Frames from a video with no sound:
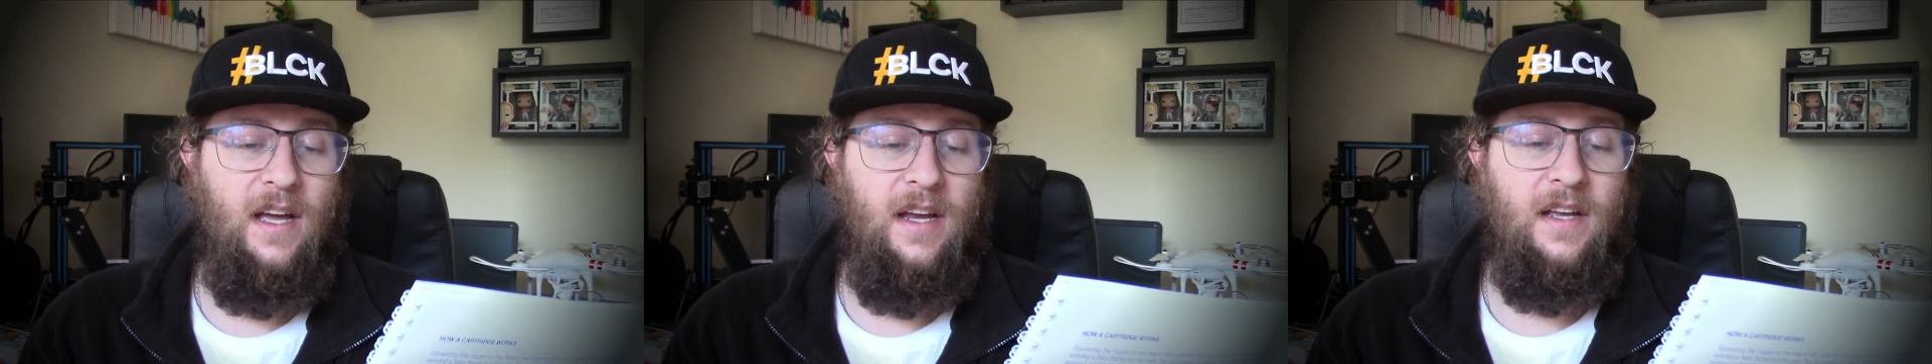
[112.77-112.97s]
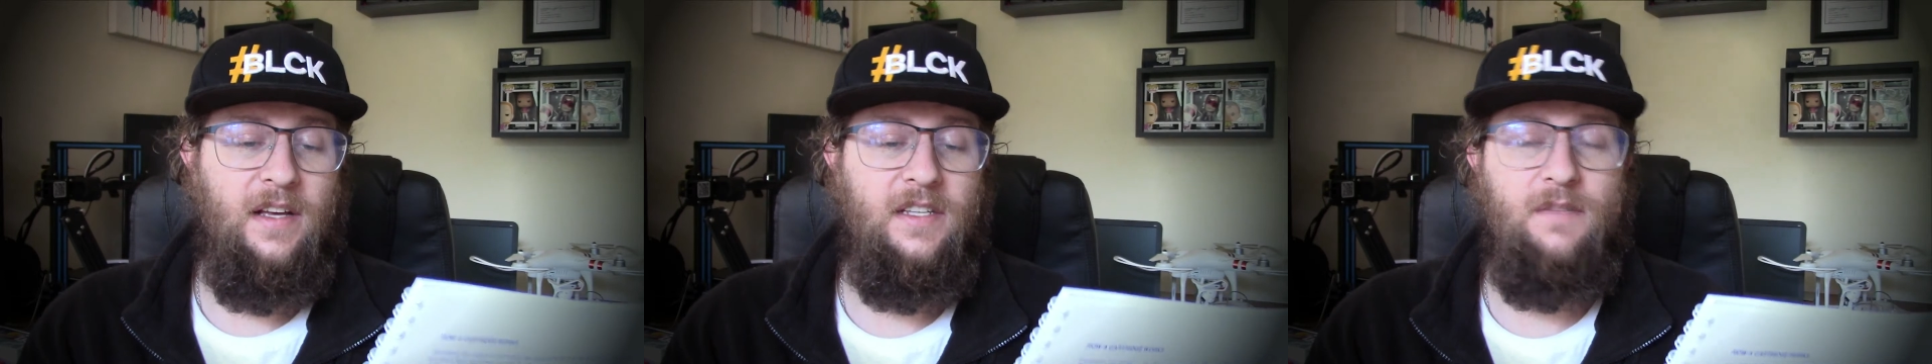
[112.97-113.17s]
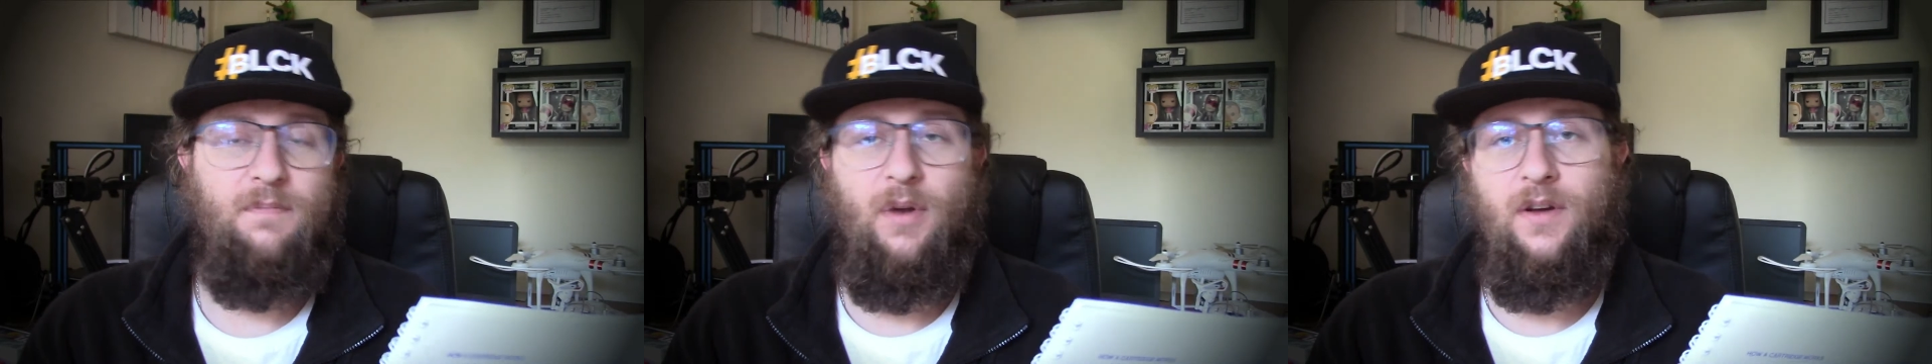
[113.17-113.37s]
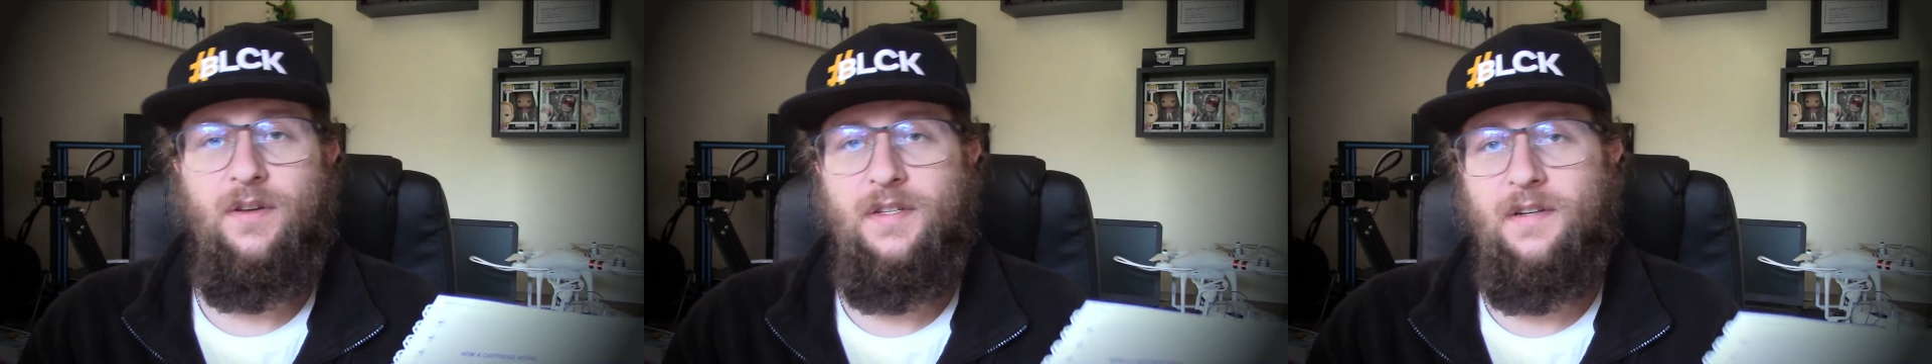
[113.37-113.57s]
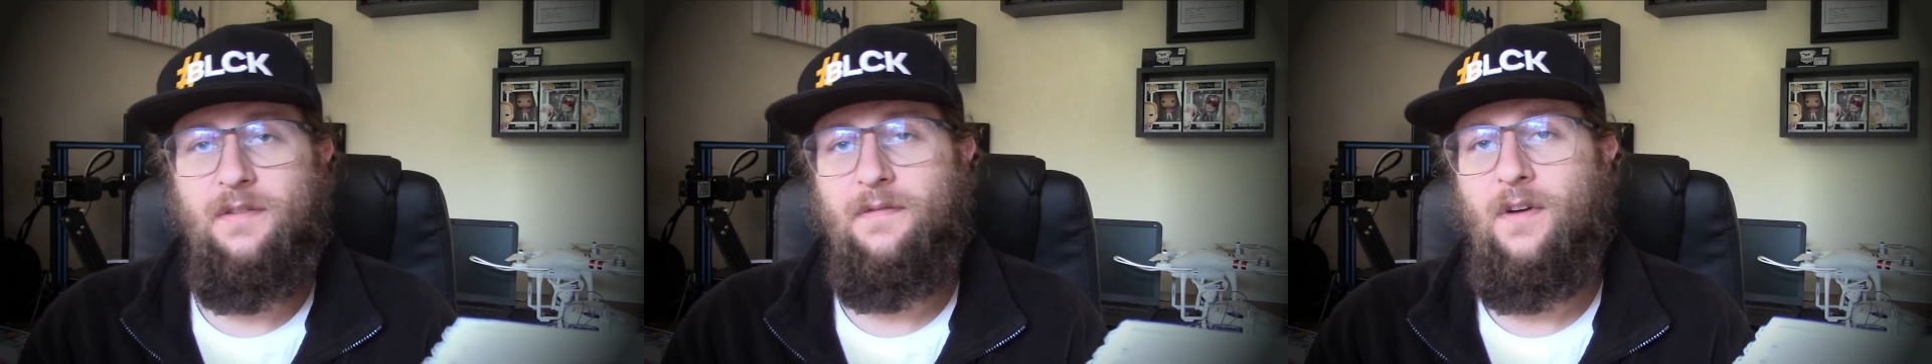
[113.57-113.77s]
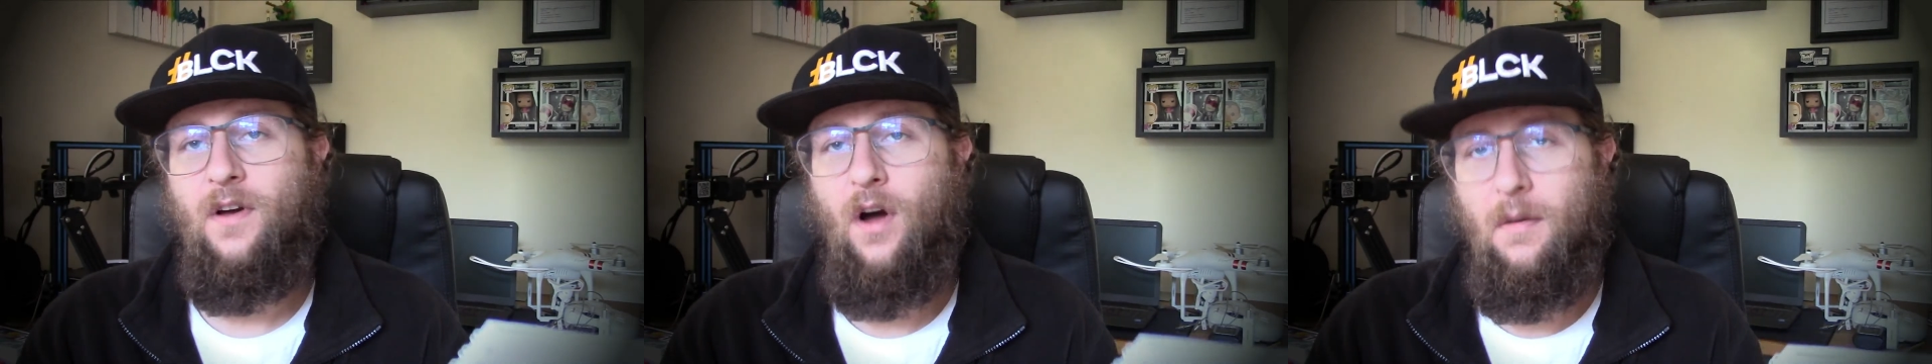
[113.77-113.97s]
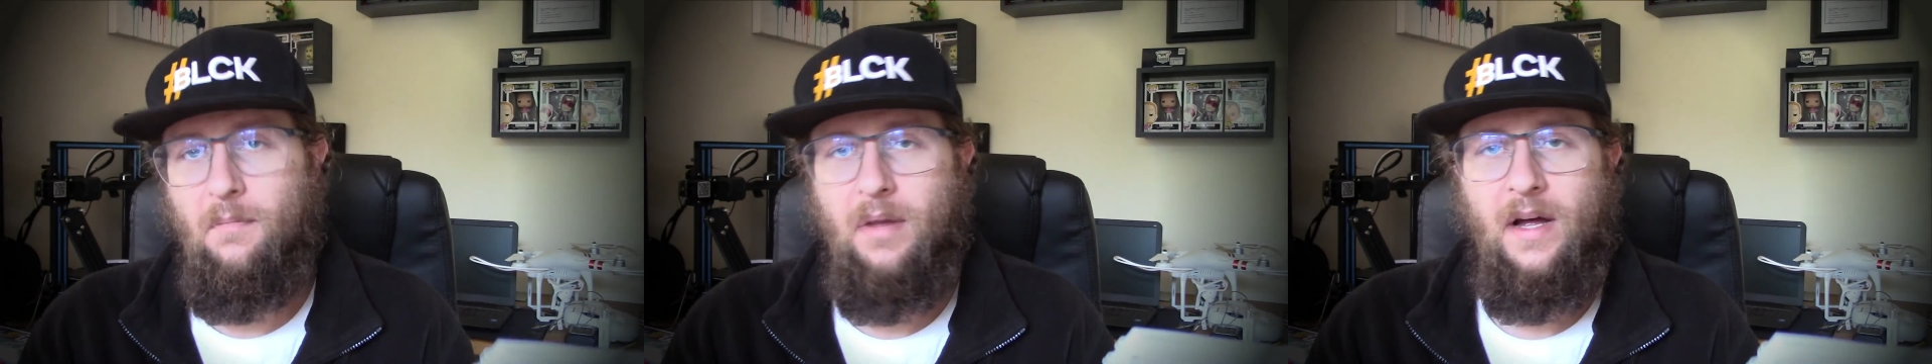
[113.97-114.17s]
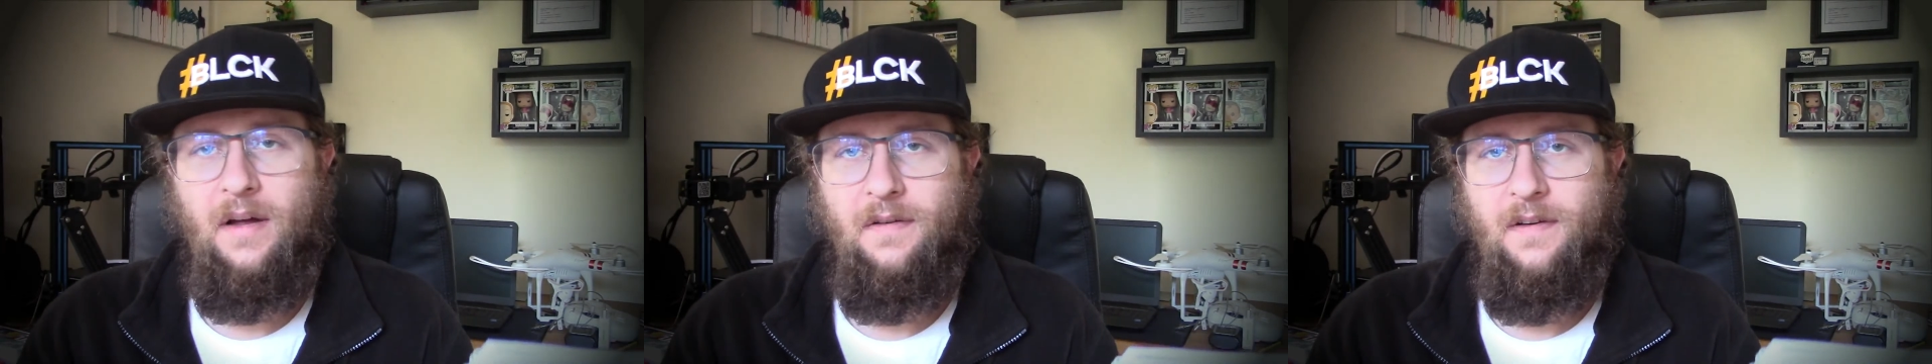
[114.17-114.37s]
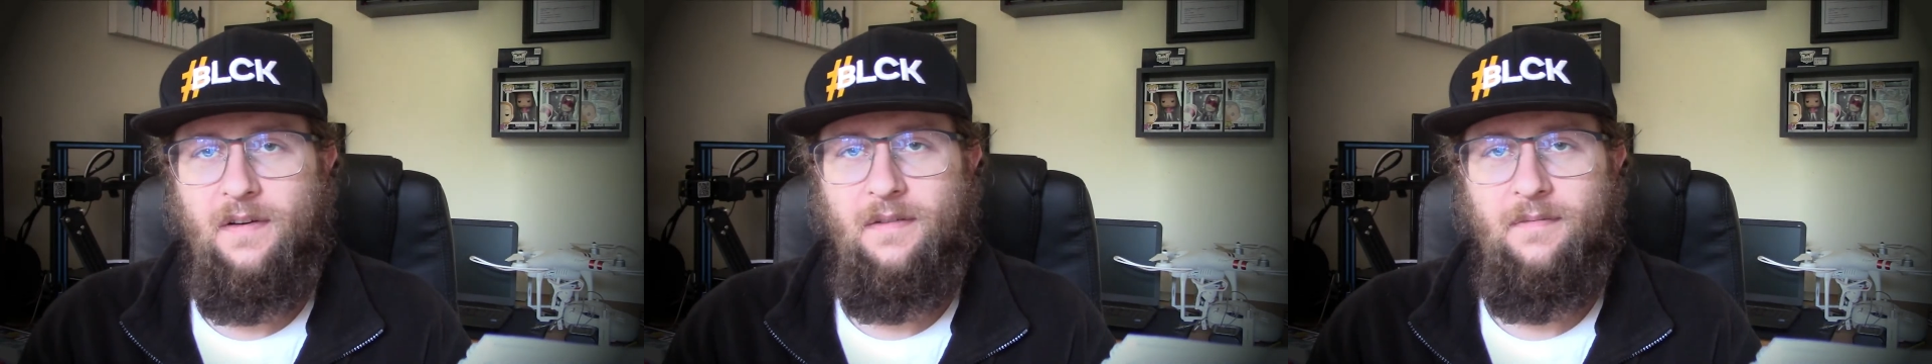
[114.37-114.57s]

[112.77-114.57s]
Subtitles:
an explosive compound.